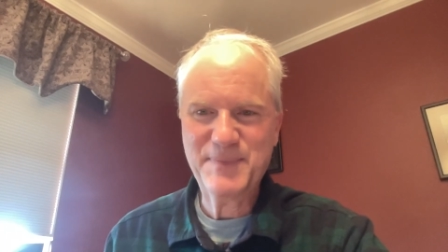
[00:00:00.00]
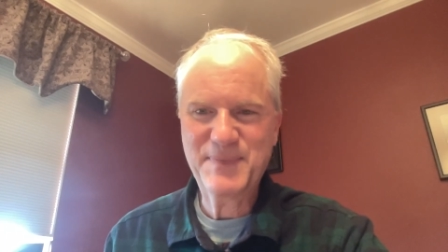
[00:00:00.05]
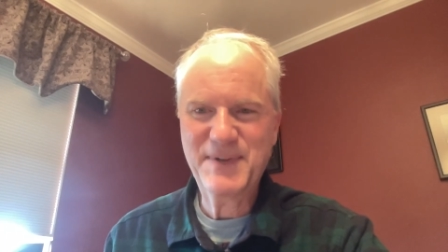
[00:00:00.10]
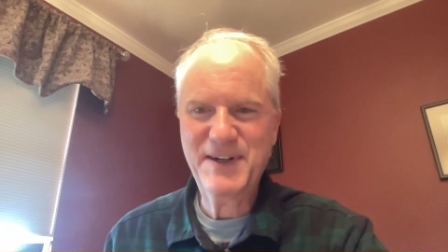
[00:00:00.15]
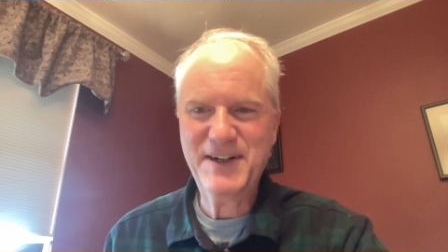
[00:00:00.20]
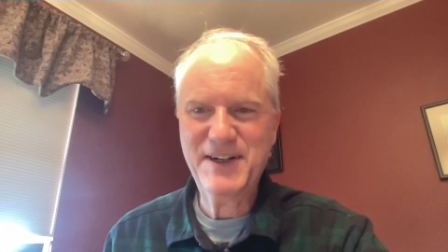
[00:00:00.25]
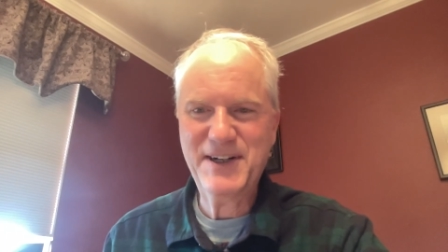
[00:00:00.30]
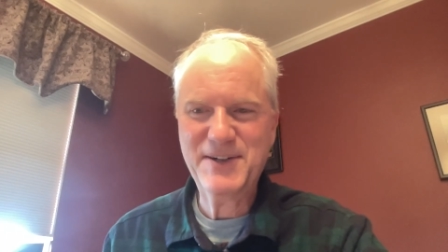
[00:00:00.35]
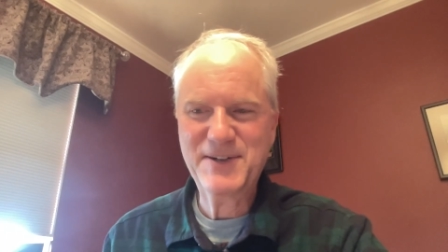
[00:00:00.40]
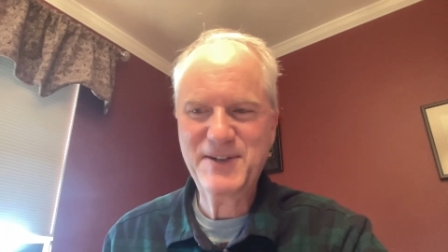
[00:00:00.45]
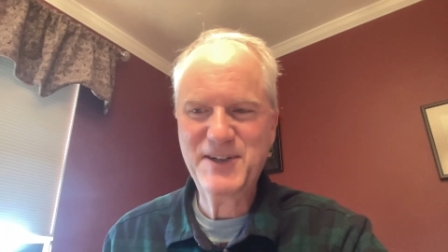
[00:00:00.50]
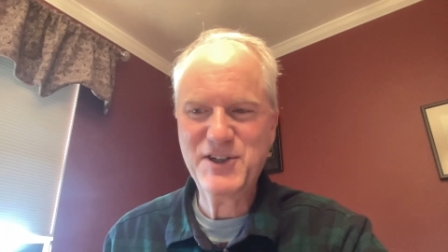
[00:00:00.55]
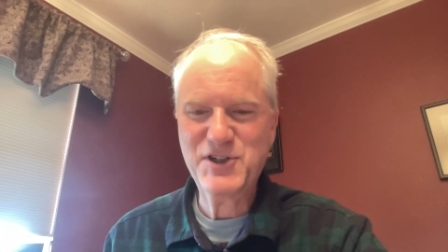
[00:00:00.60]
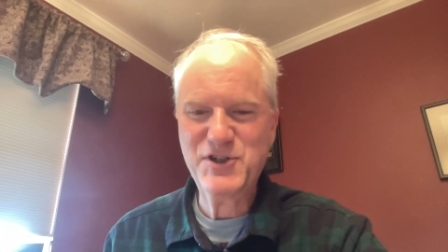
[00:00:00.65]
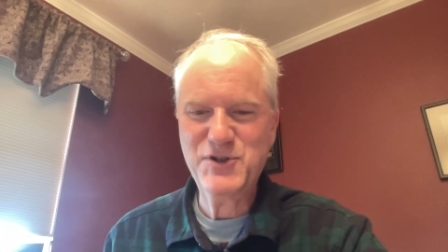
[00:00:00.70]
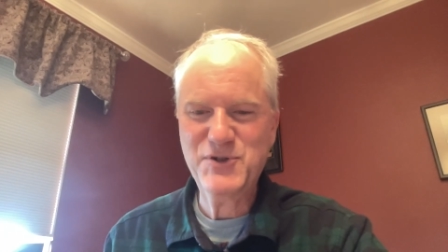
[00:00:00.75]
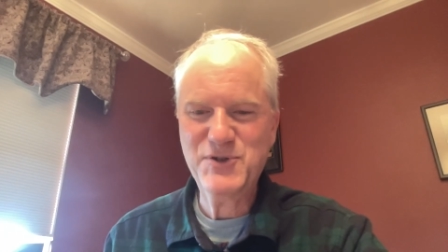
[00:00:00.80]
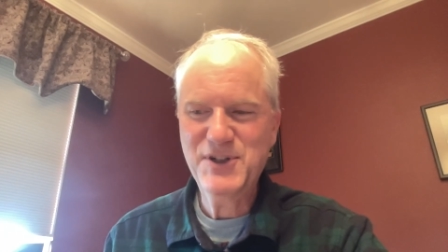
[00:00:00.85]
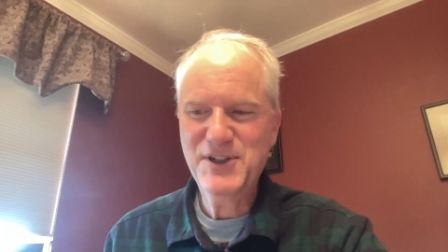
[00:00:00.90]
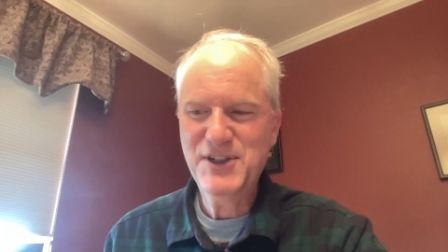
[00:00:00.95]
because
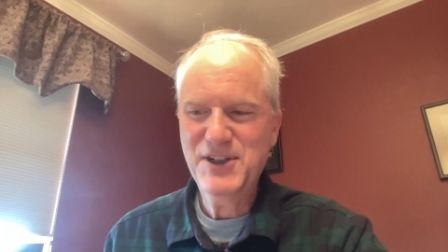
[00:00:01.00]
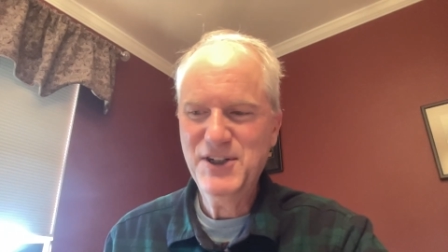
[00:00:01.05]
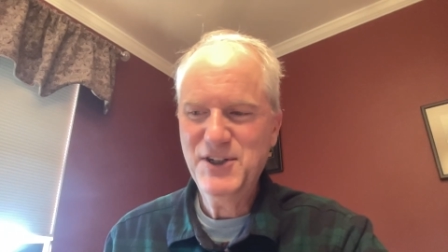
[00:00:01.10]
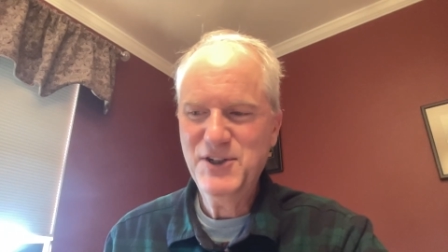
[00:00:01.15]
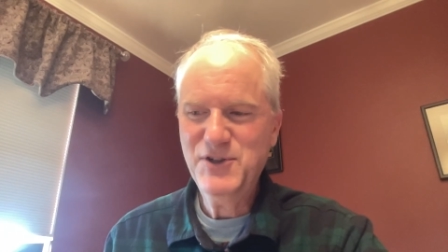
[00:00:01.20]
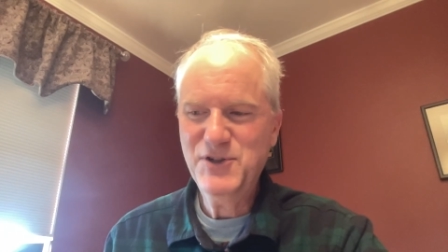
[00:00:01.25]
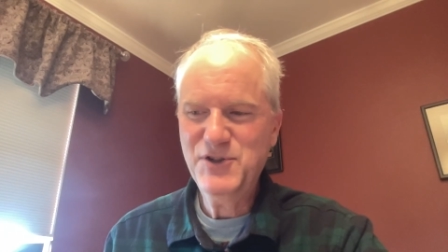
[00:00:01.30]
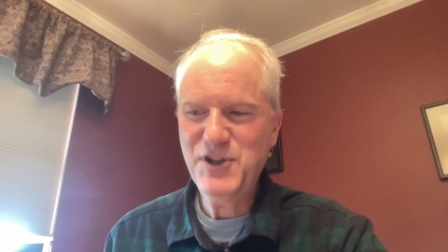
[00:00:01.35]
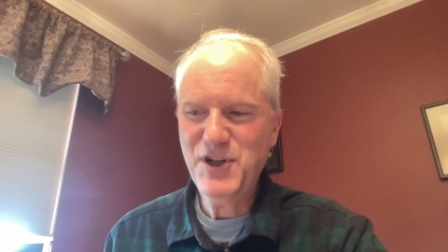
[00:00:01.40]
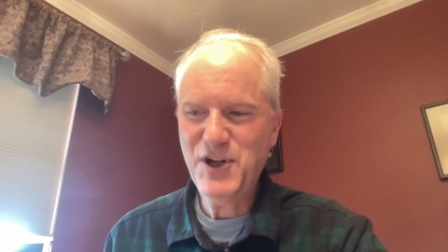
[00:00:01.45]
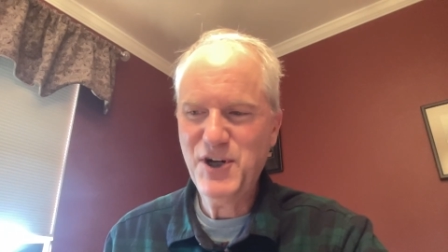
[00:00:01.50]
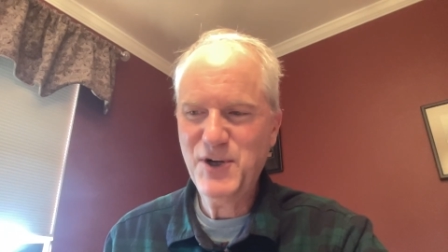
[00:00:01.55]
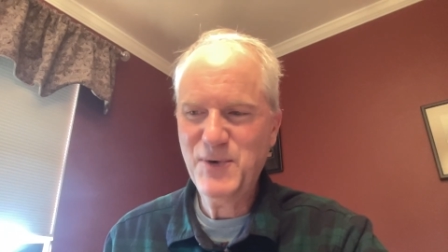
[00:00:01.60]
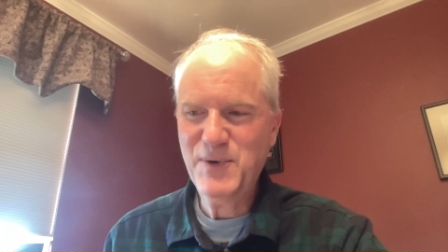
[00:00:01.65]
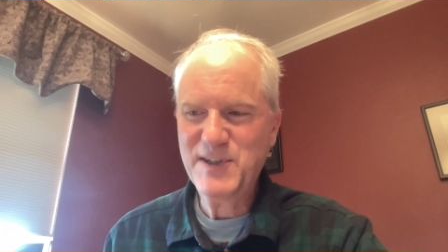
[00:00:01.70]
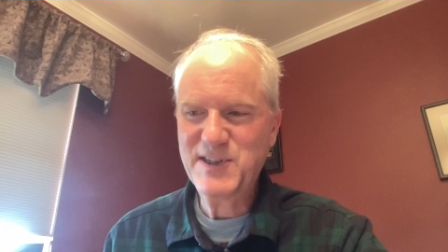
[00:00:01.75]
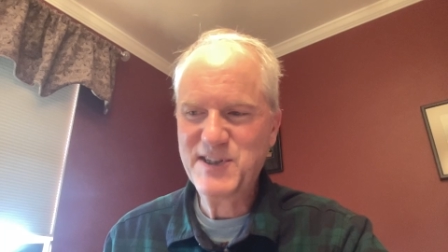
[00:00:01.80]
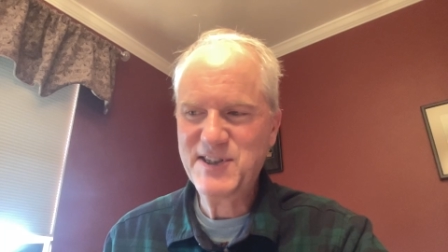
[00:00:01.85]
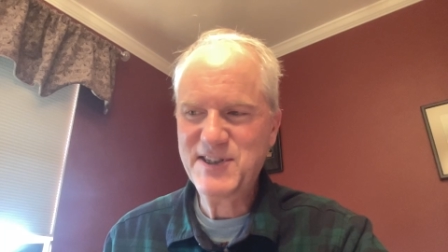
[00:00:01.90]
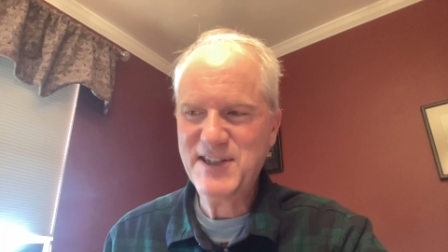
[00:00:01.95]
you know
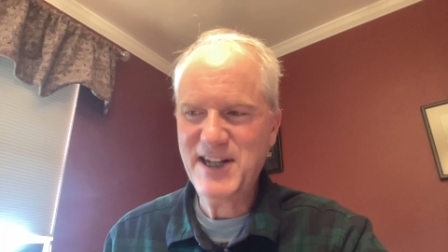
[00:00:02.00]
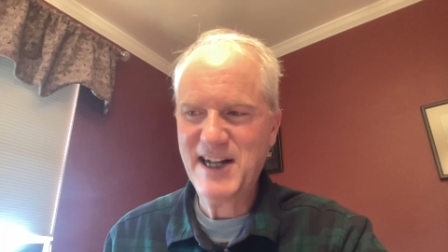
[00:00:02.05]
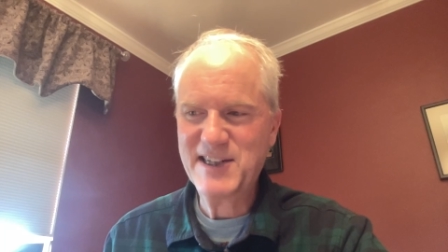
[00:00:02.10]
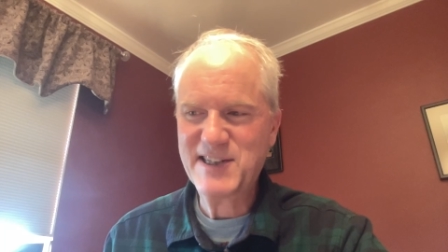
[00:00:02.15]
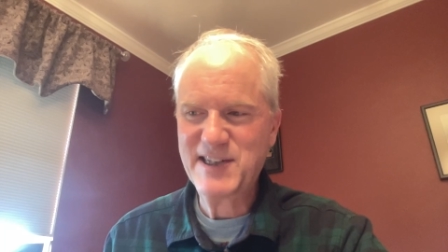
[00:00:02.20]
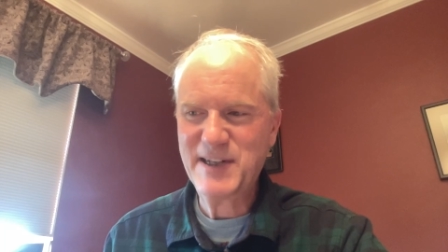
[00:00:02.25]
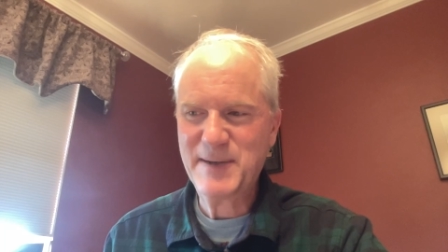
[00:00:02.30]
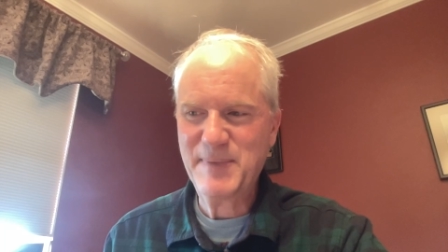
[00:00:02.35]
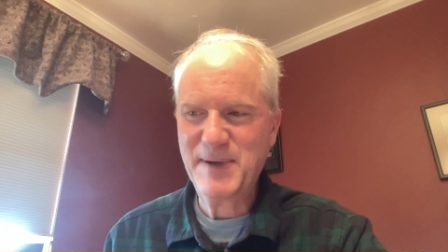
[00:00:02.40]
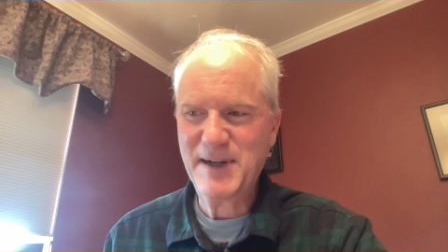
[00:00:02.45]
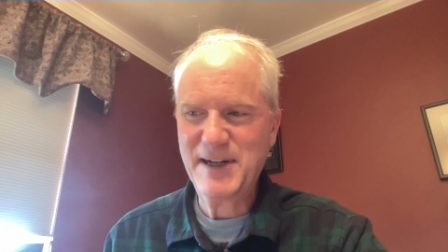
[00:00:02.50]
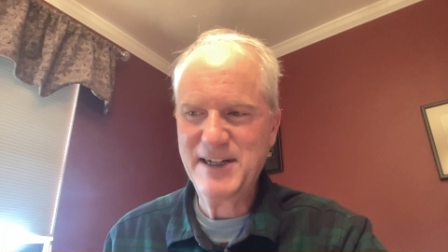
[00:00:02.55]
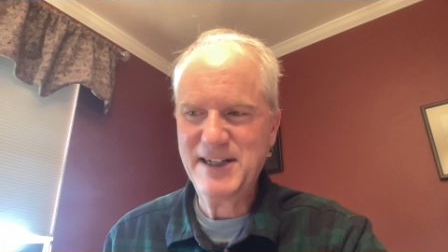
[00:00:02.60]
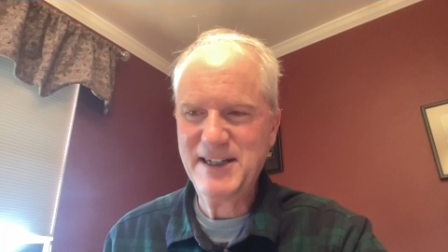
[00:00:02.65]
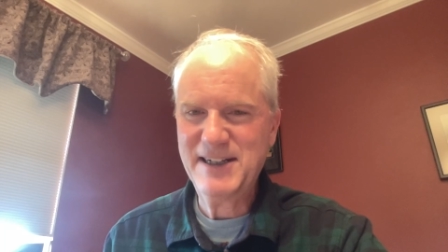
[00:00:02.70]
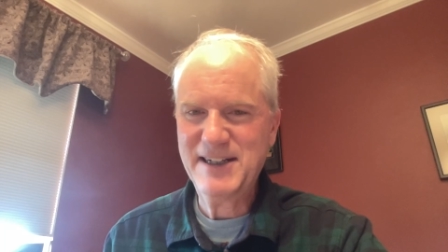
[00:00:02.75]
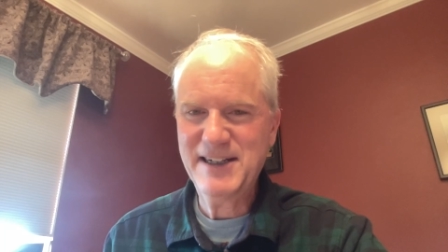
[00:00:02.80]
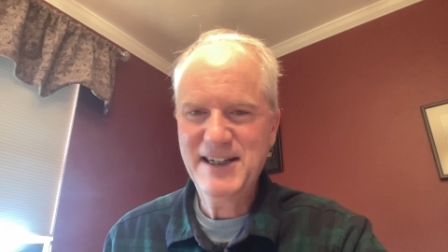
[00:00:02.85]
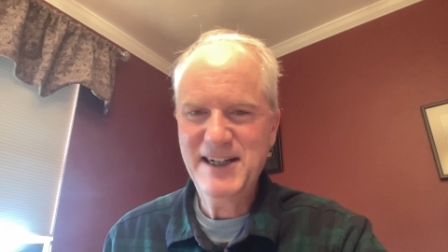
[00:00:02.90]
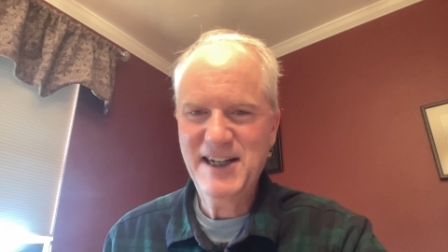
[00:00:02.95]
it's not
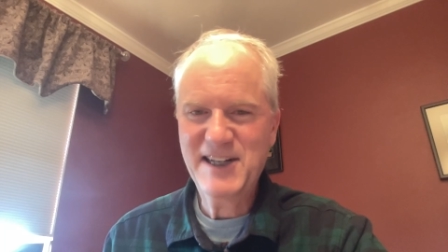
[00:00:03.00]
somebody,